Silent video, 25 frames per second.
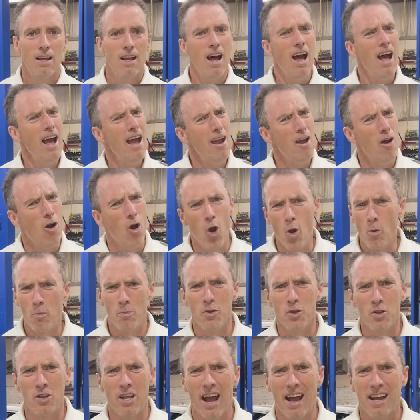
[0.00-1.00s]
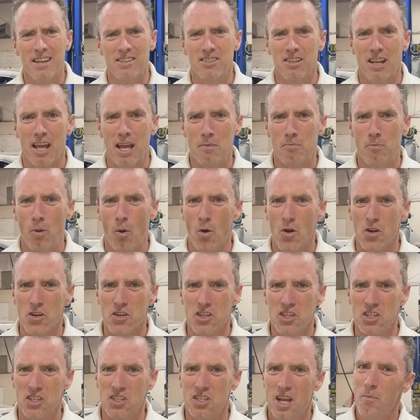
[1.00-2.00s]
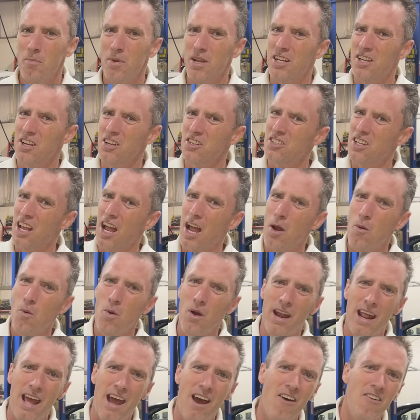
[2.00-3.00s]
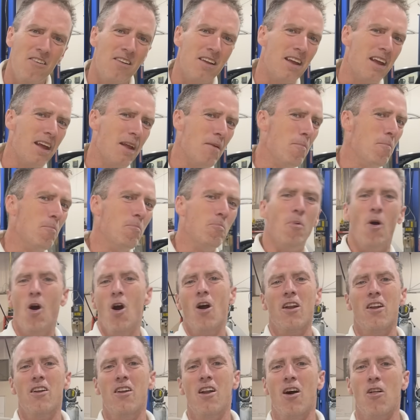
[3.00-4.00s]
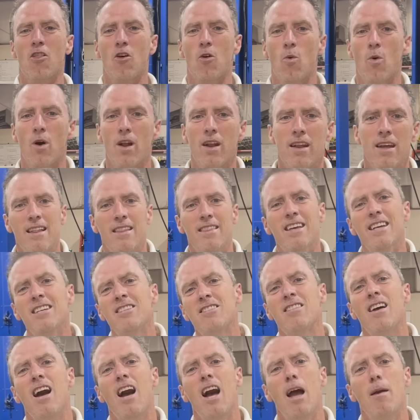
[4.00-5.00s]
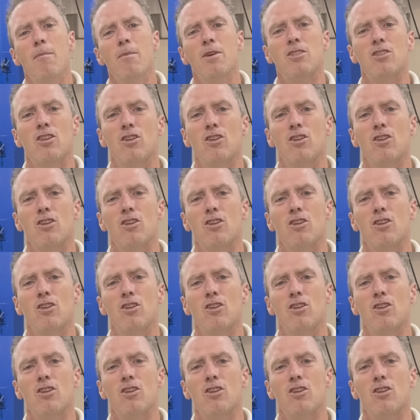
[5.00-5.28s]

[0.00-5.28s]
I hope you guys like Porsches because I went out and bought another one. This time it's